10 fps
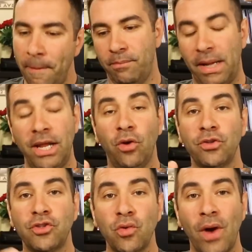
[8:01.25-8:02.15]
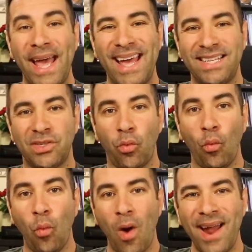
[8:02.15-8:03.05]
but it also has
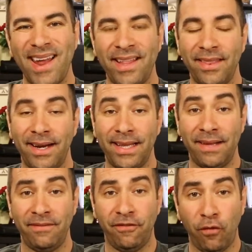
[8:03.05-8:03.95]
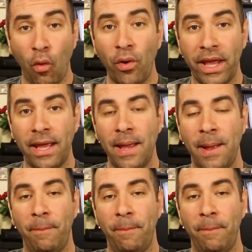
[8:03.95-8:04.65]
140